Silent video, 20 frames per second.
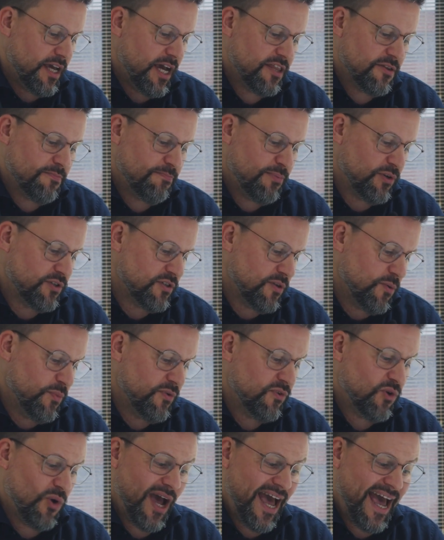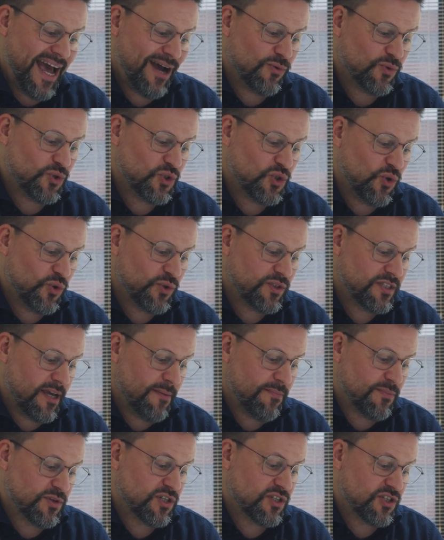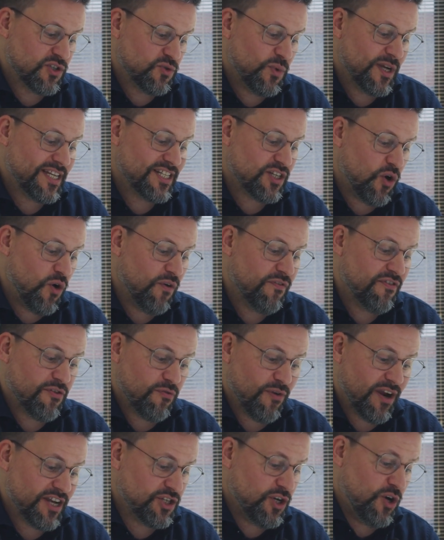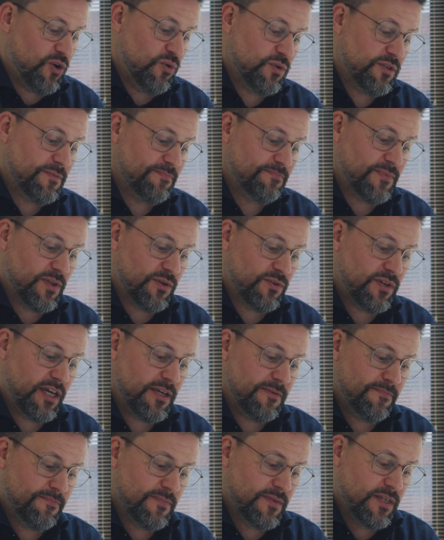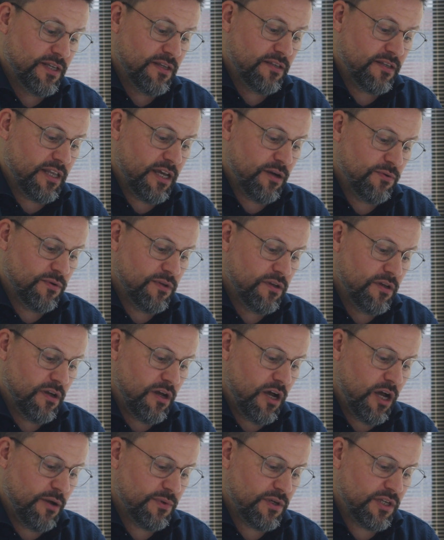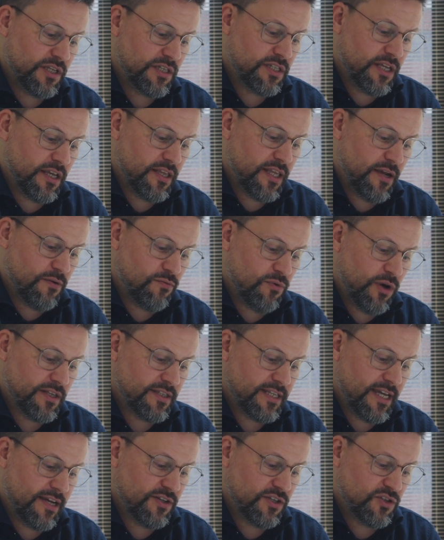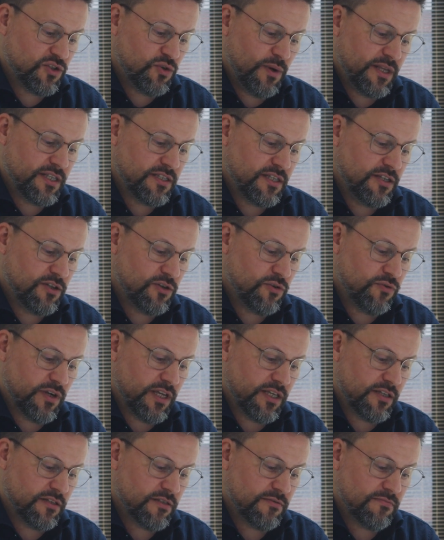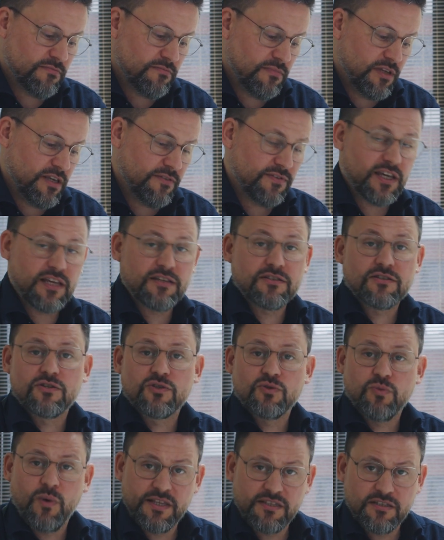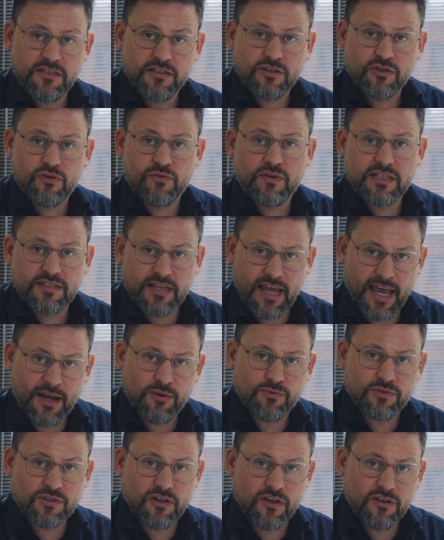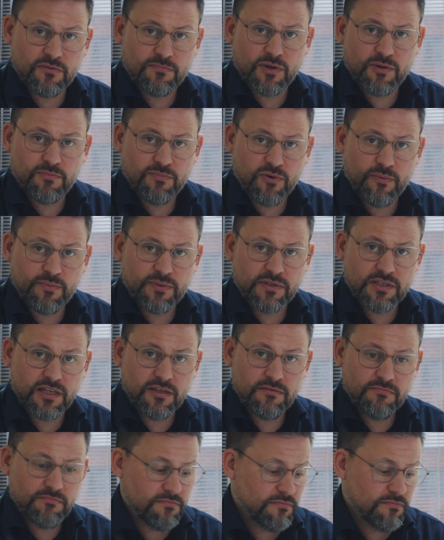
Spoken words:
at the bottom, we've got outdoor temperature switch off threshold. Okay, now I'm going to set that right down at 20 degrees. If it gets 20 degrees outside my property,